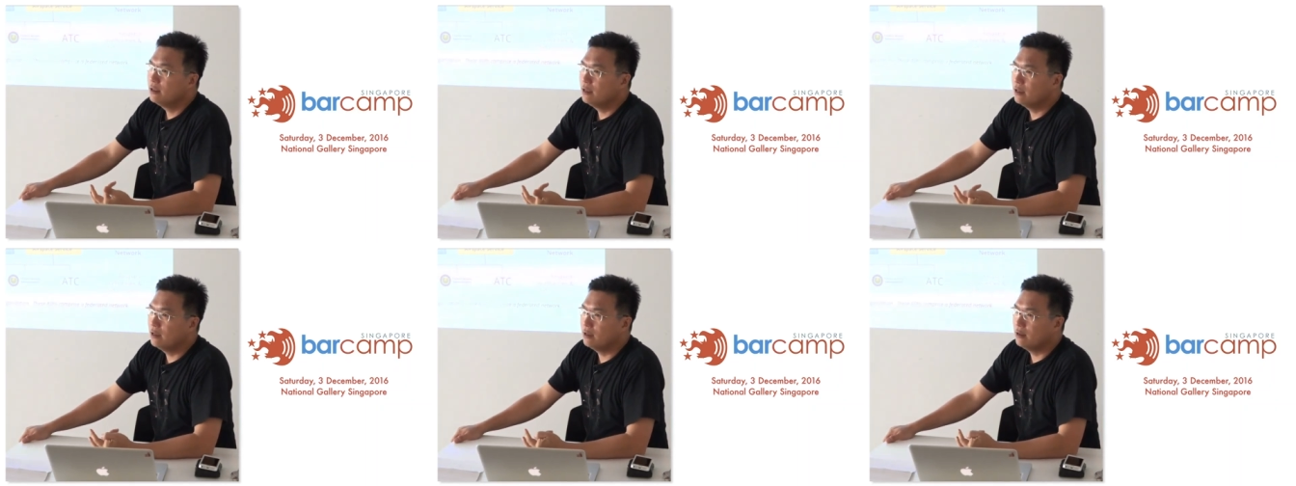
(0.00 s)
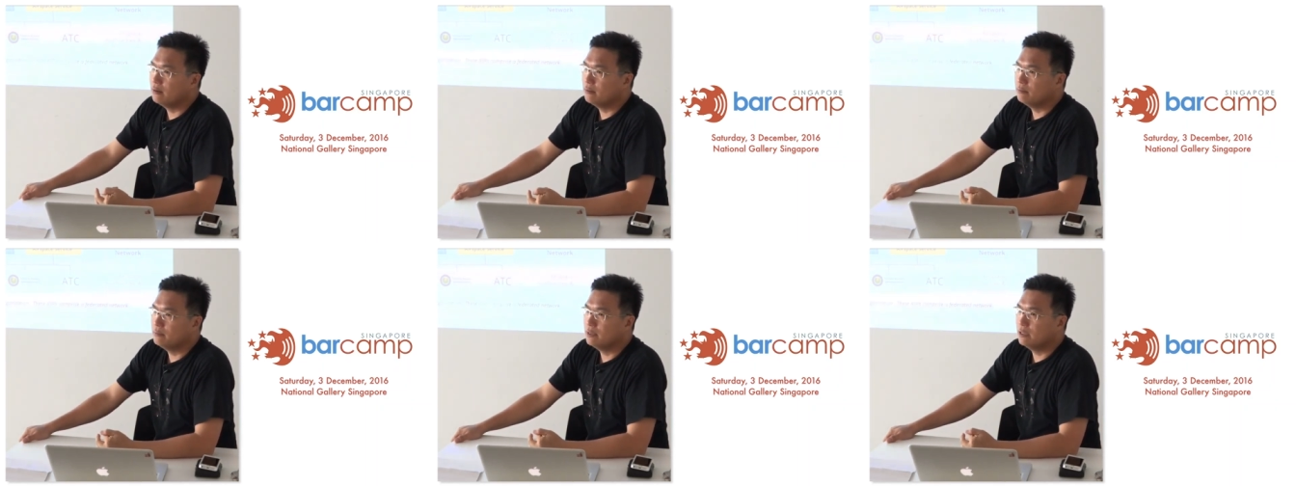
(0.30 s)

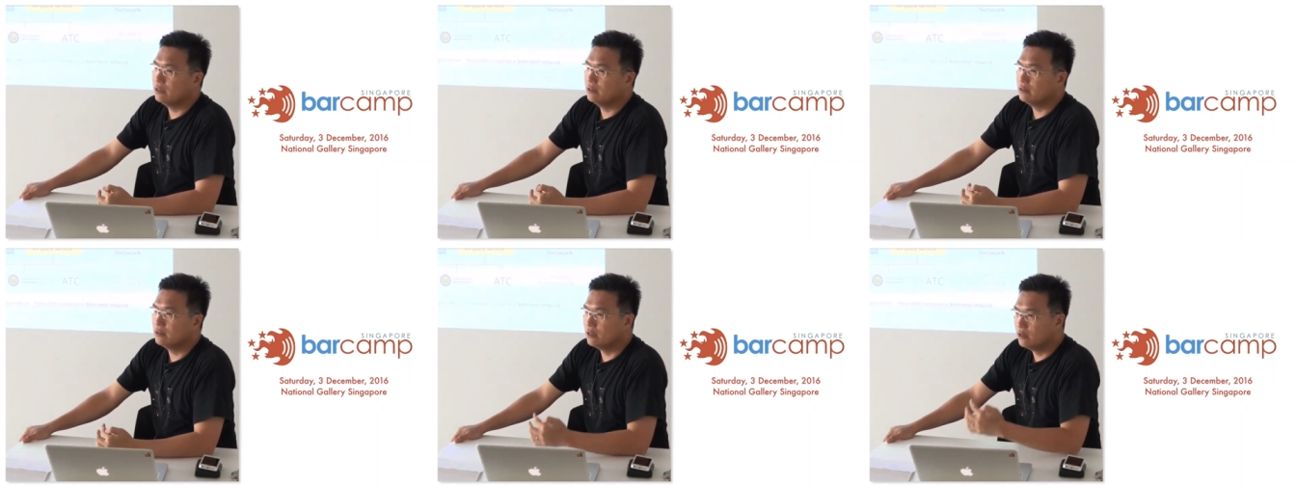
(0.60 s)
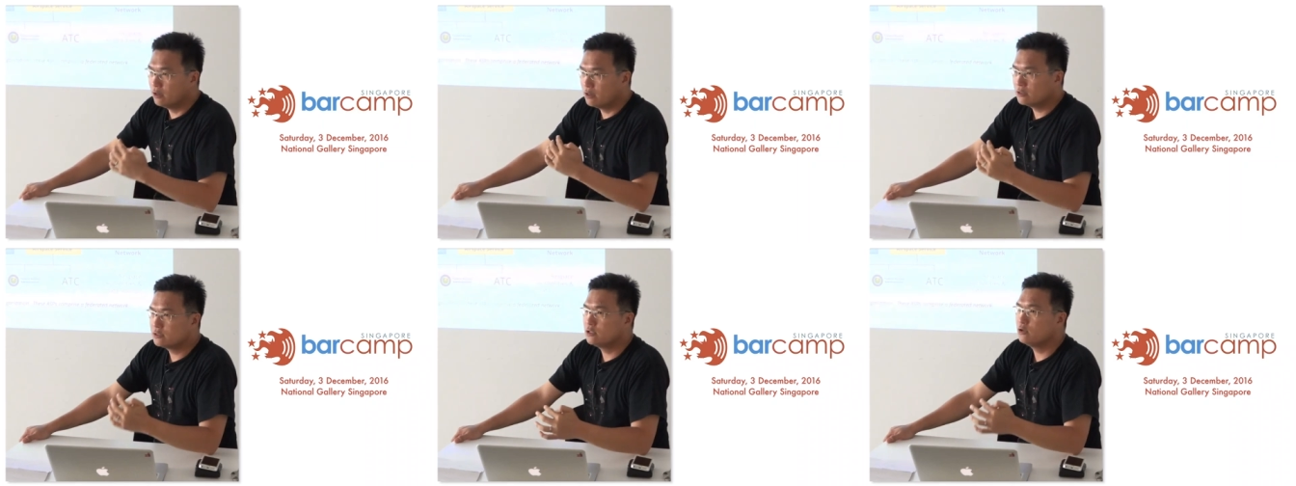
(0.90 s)
Uh, the, the
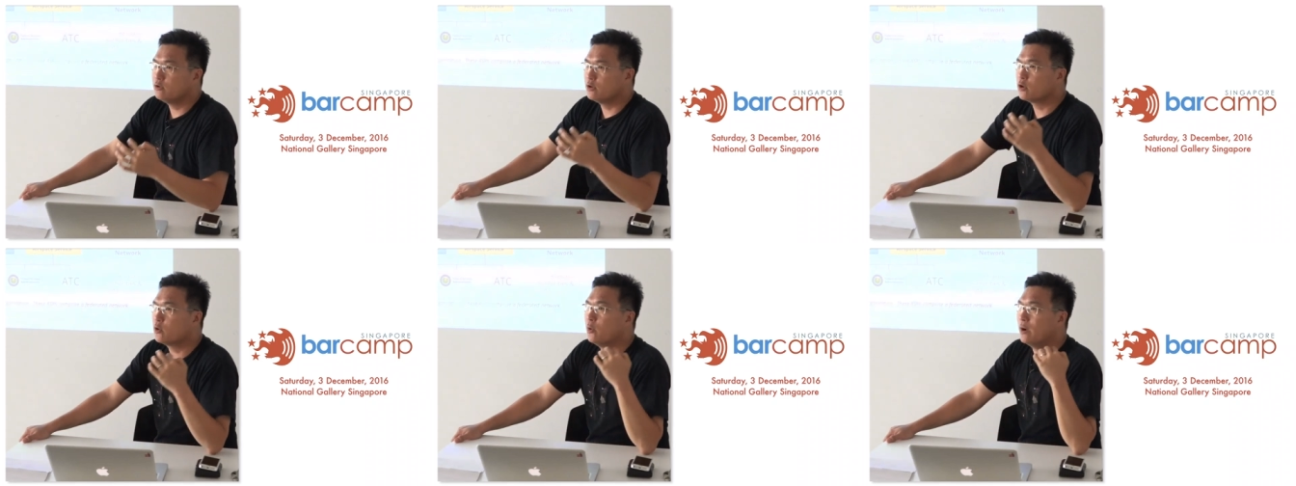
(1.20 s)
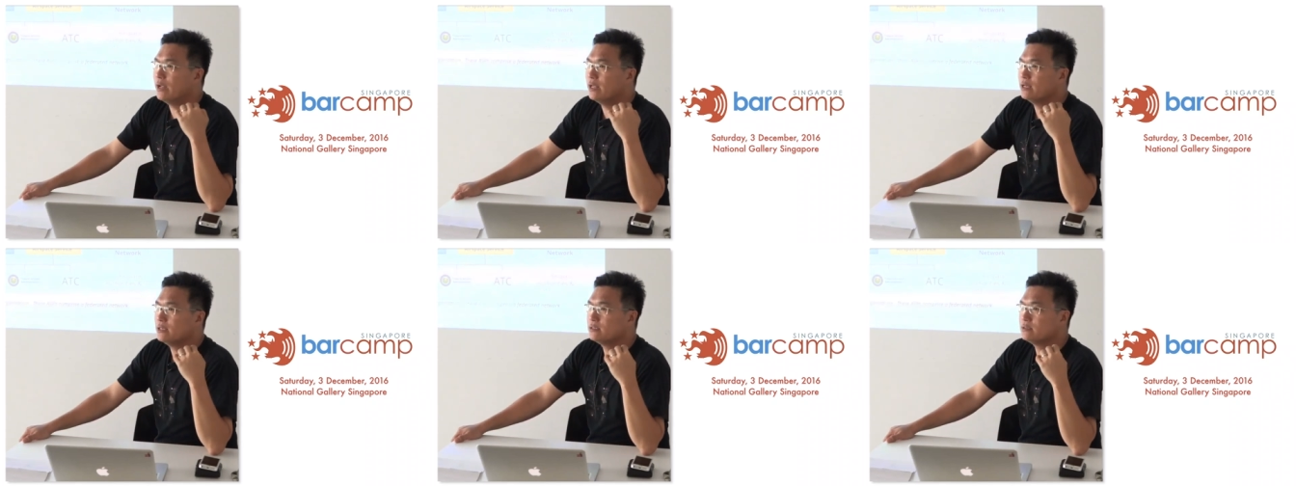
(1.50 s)
law still
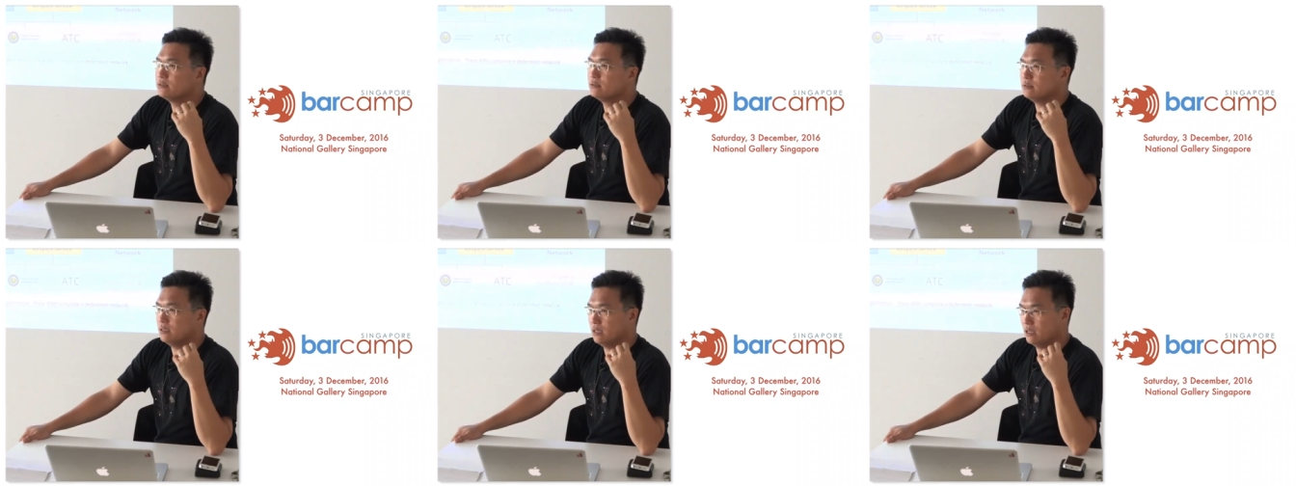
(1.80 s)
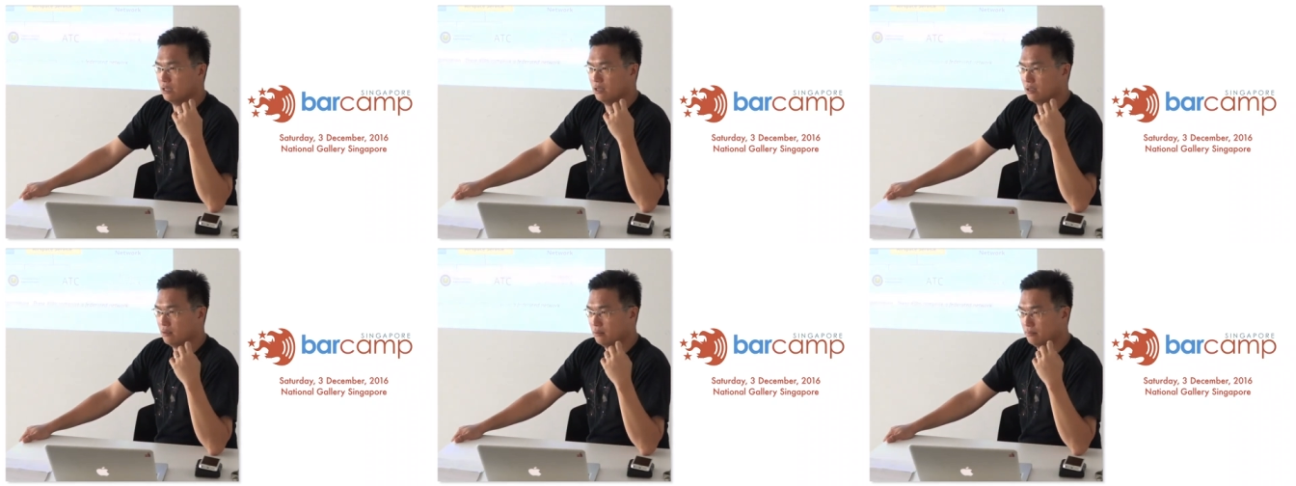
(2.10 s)
requires
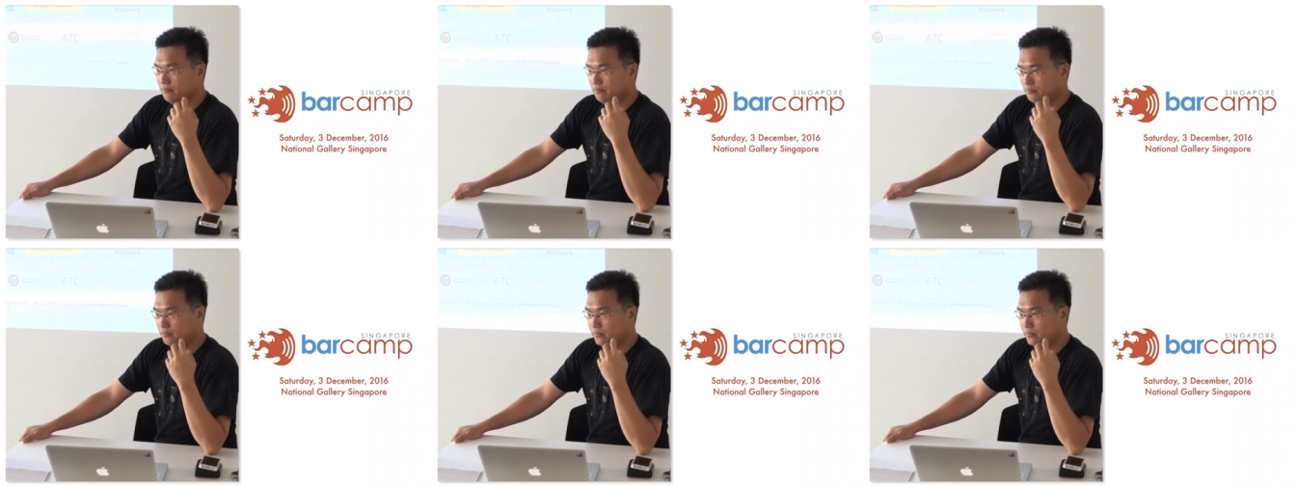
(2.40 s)
uh,